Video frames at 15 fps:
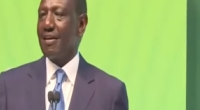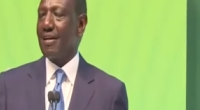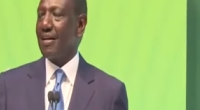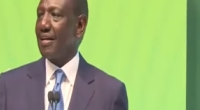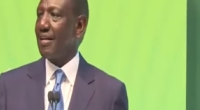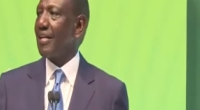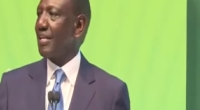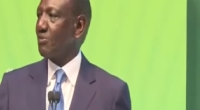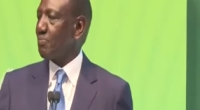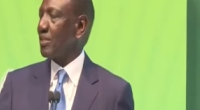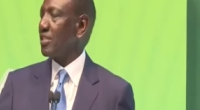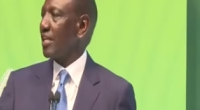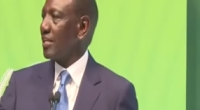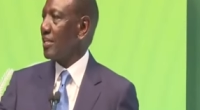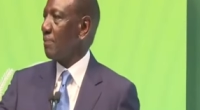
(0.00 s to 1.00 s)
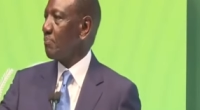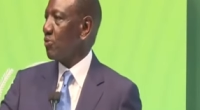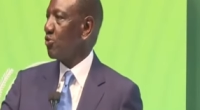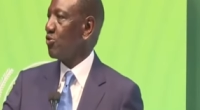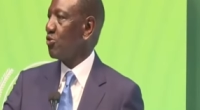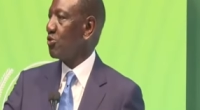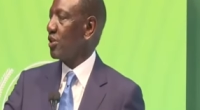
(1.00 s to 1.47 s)
in especially the
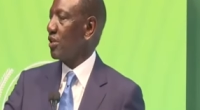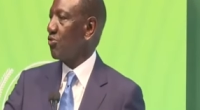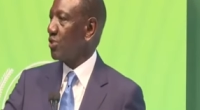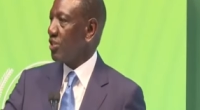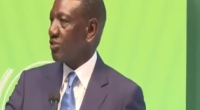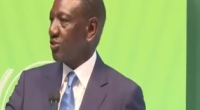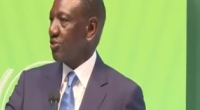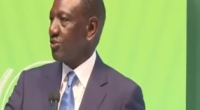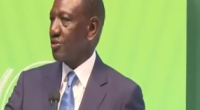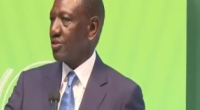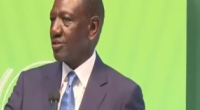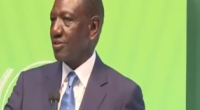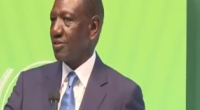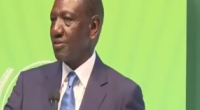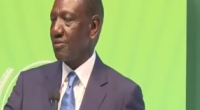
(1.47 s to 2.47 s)
producing regions,